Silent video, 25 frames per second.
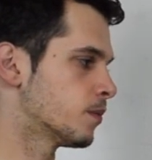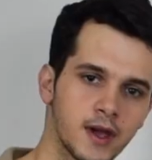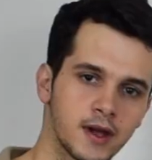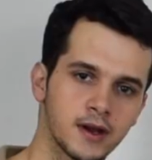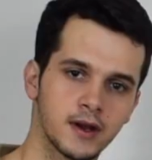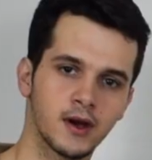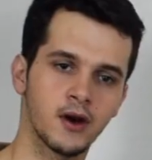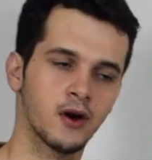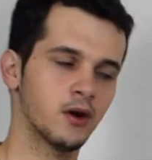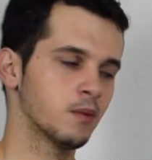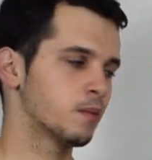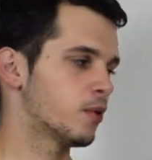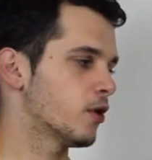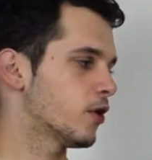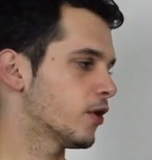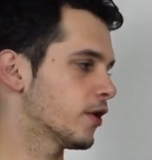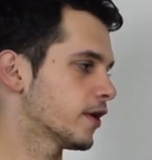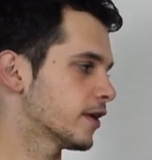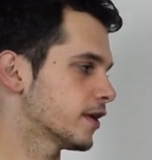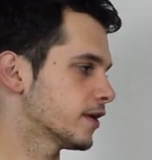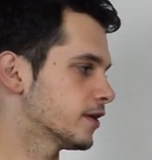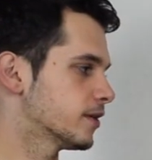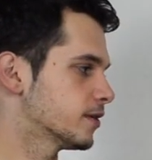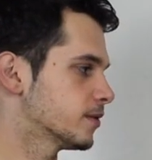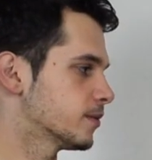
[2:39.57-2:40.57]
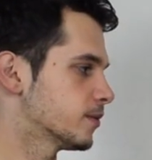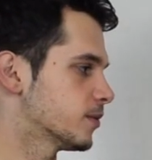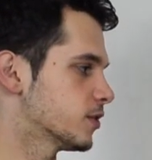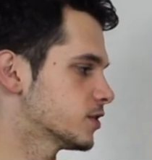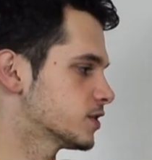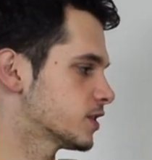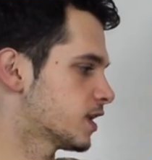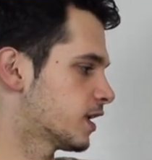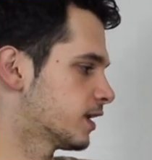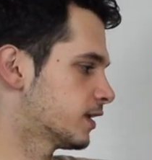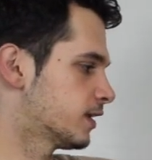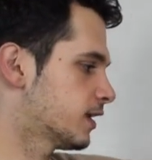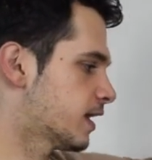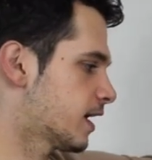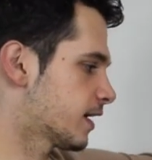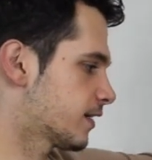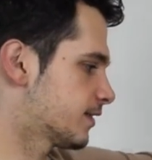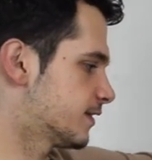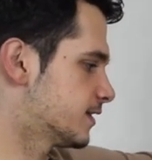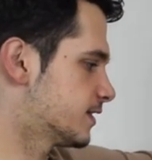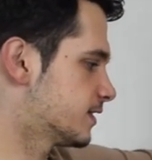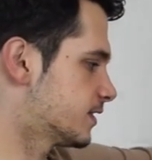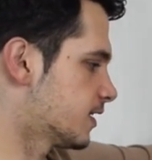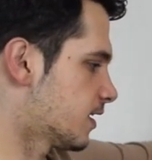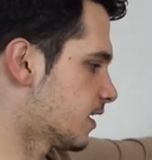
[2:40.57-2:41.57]
And oh boy, was I in luck
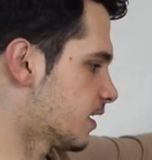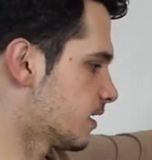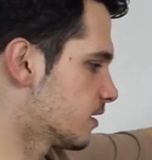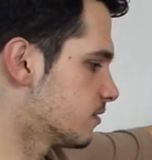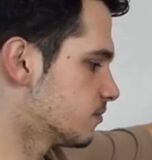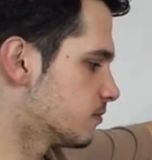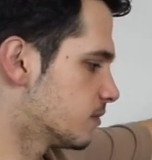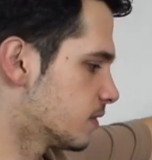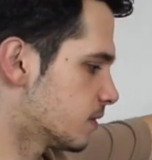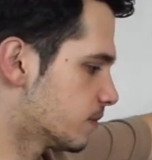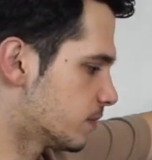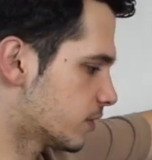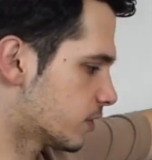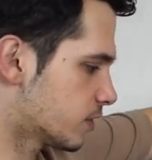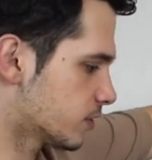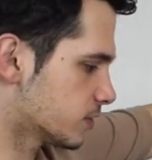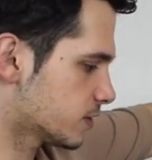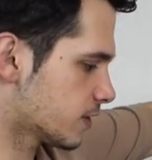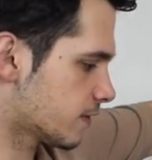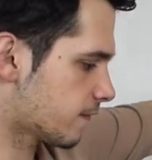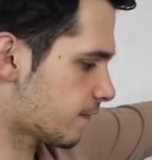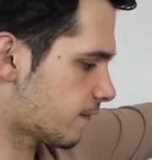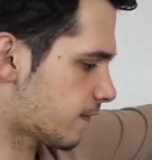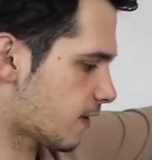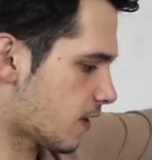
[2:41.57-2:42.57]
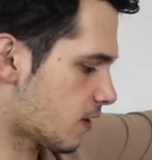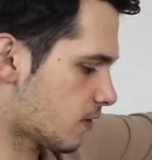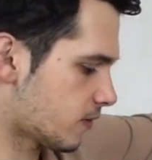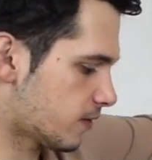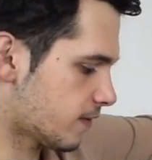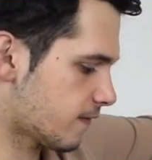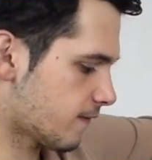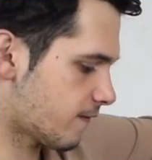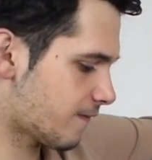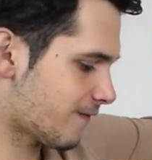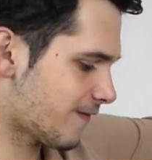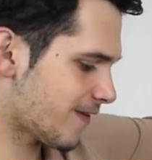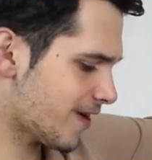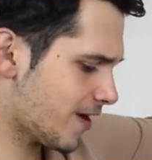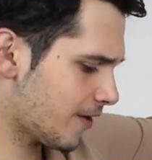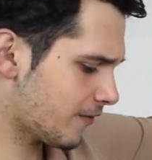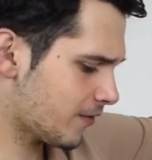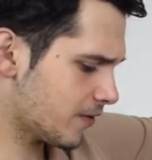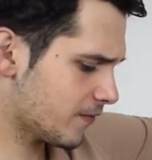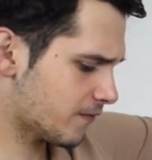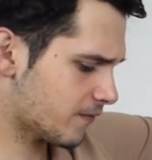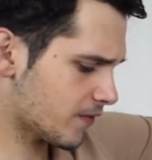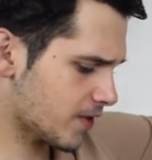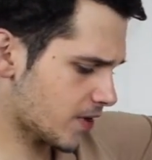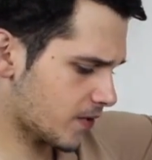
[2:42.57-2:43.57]
this time, because I found a
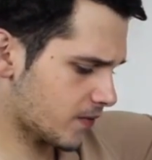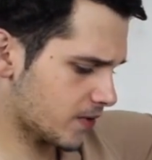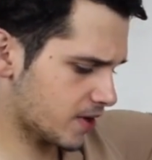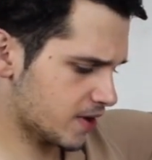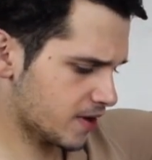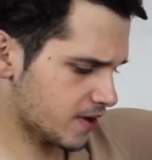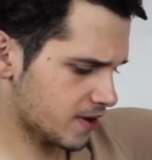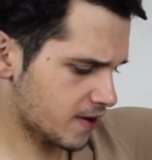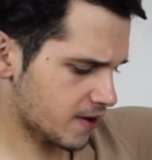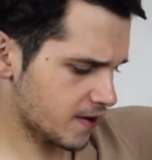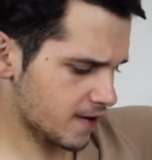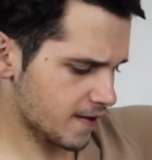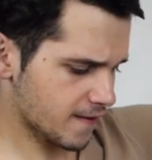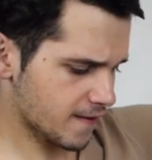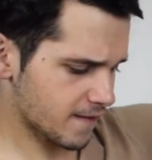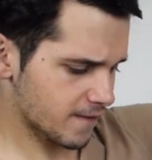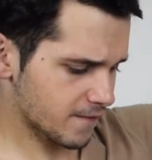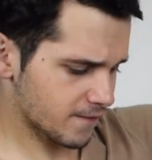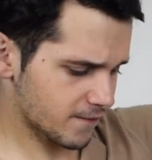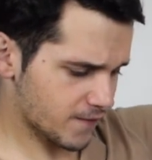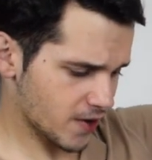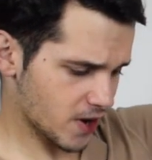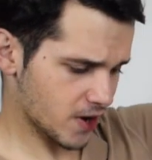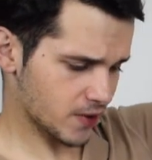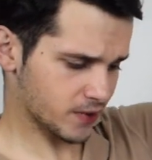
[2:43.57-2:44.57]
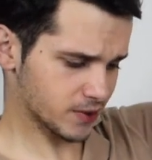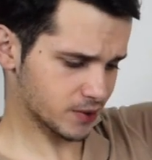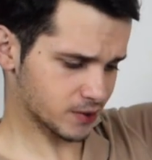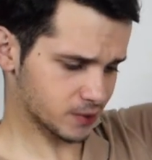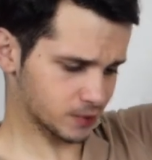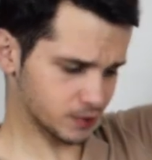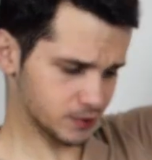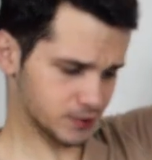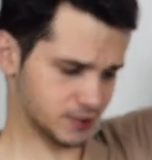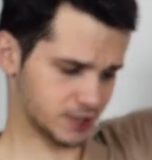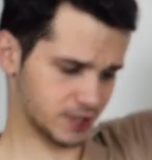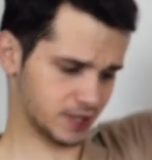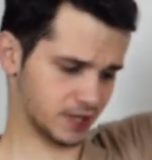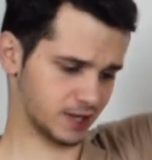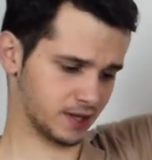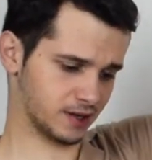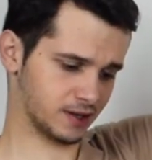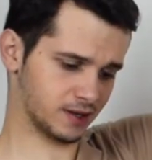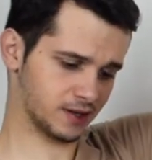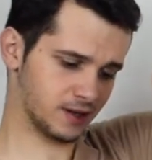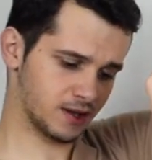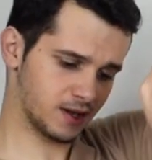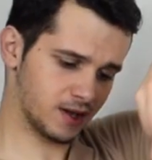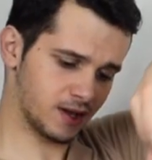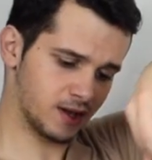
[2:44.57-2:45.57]
very, very, very cool
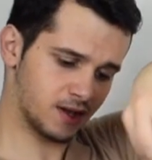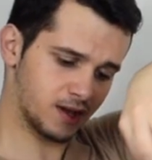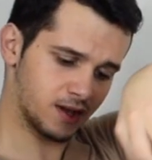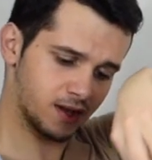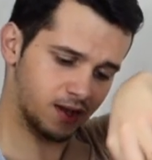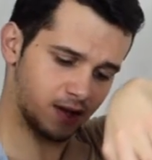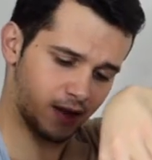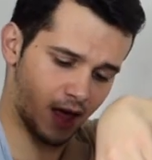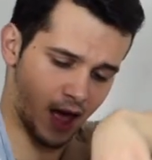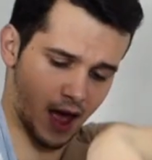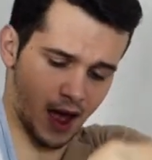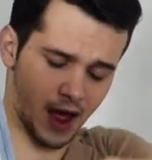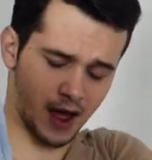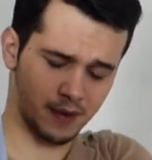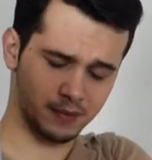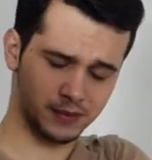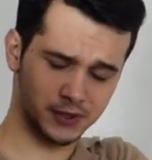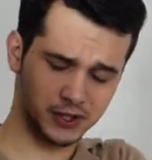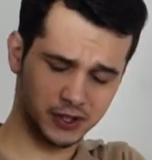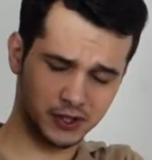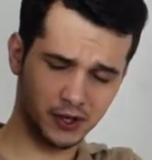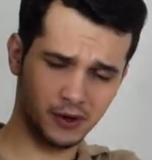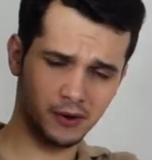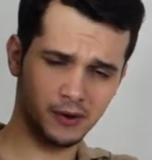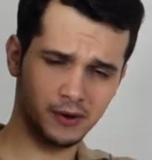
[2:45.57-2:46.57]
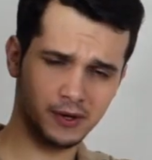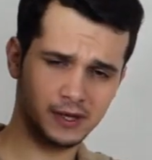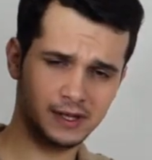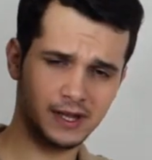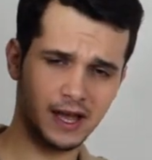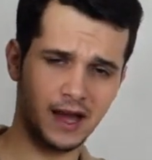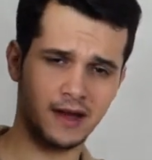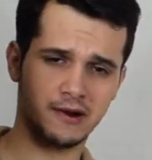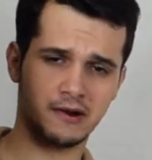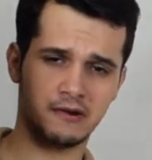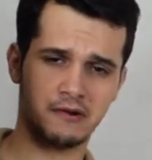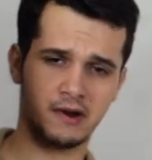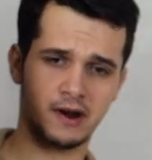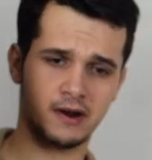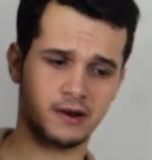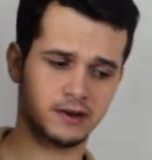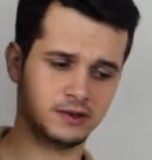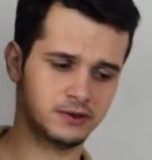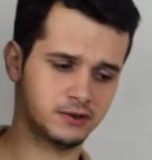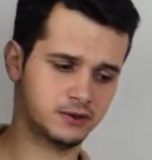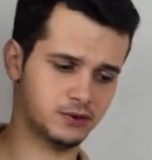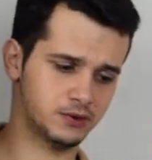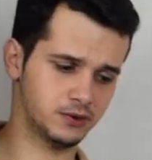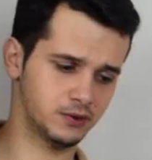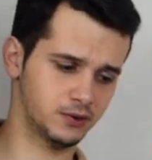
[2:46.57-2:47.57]
jean that I'm so glad I ran
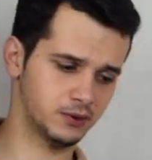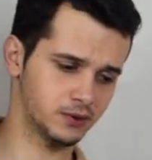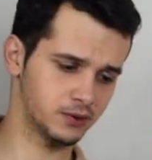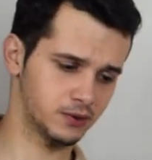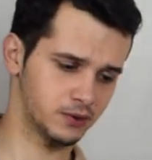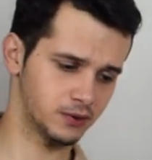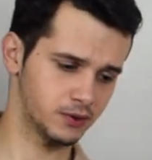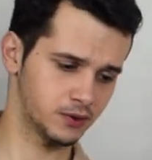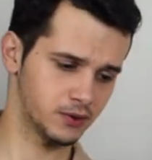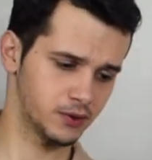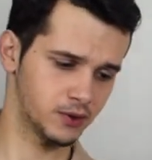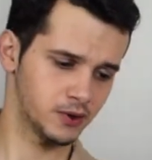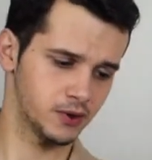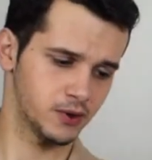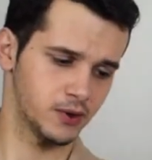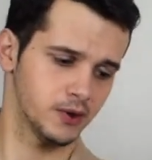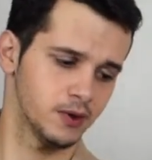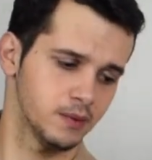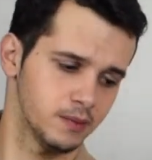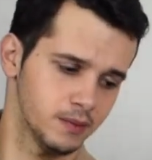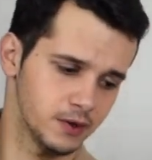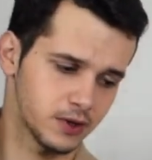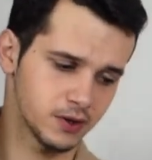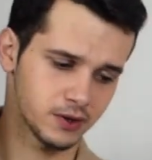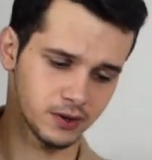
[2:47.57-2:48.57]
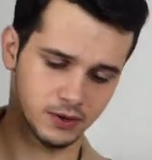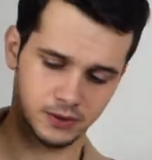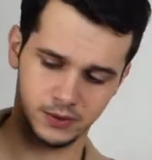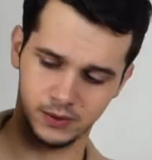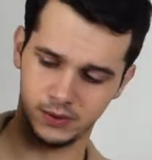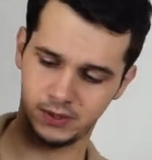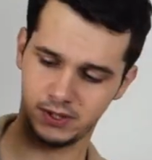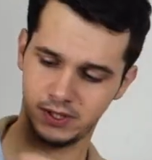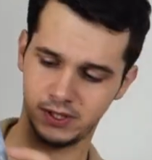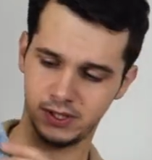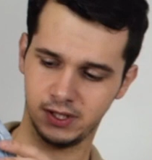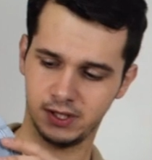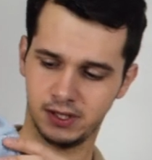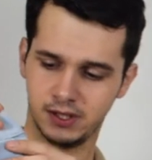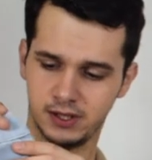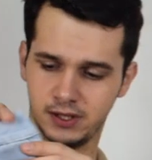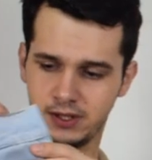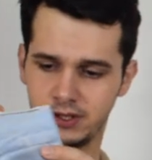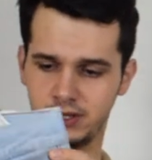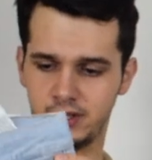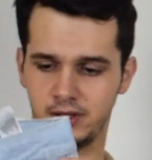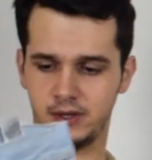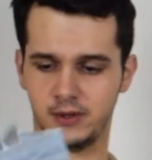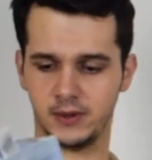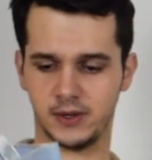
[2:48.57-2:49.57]
into, because
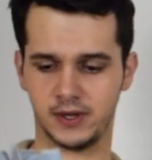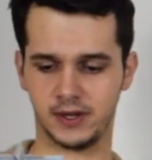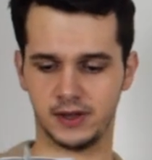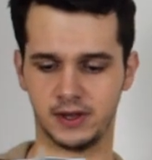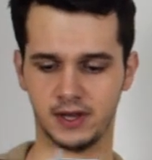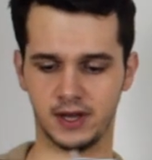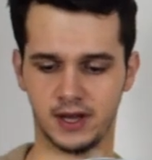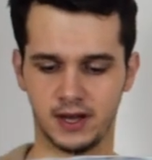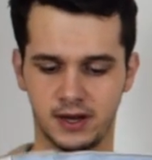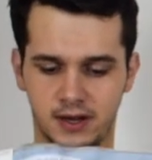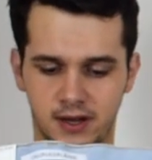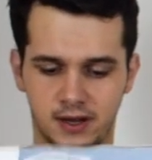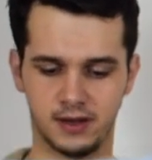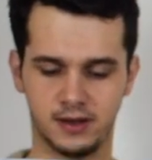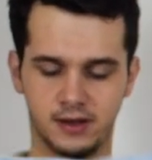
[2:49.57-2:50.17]
look at that.